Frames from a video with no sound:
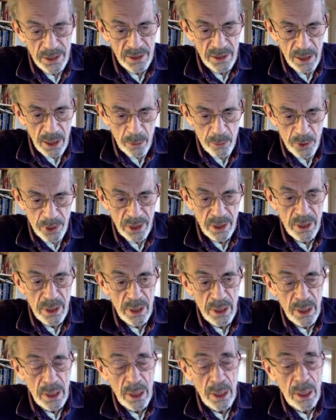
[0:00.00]
subject.
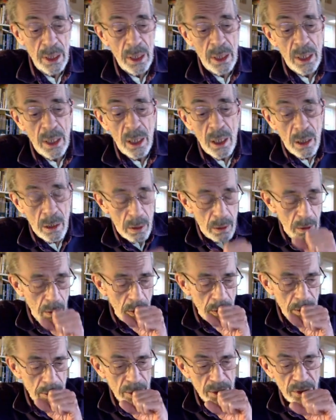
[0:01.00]

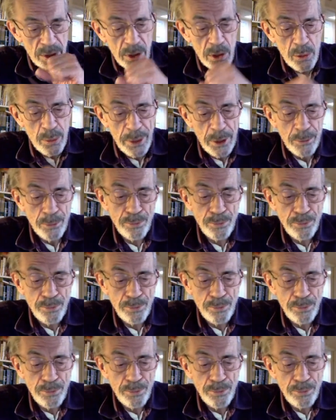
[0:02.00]
Excuse me.